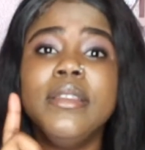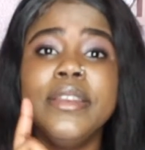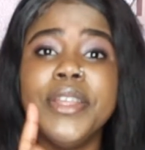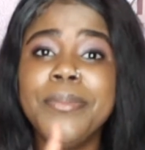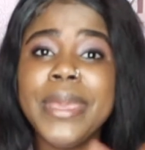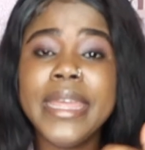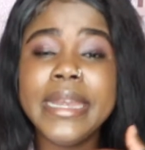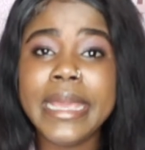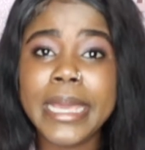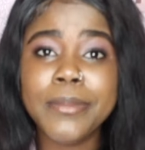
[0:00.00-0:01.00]
domain
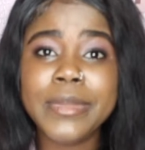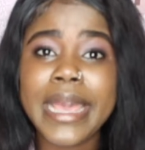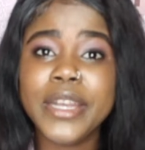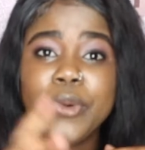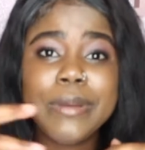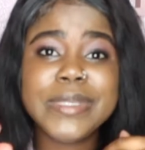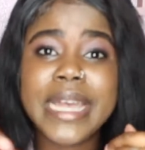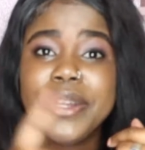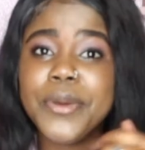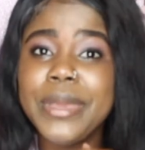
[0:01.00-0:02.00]
name, like the
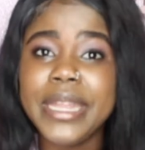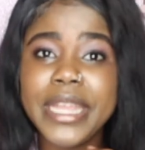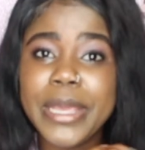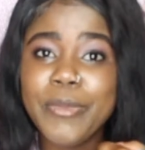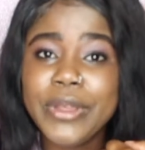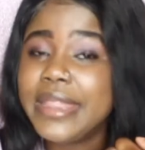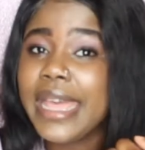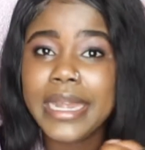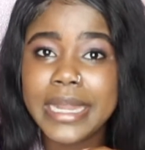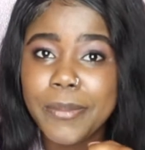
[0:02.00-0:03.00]
website domain name, with
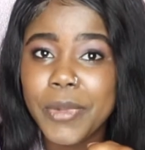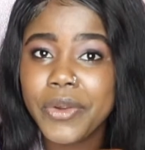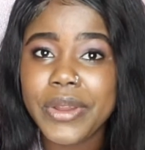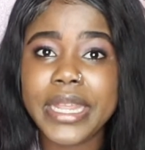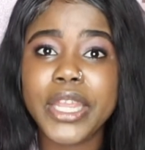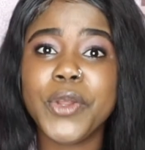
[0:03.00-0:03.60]
that name already.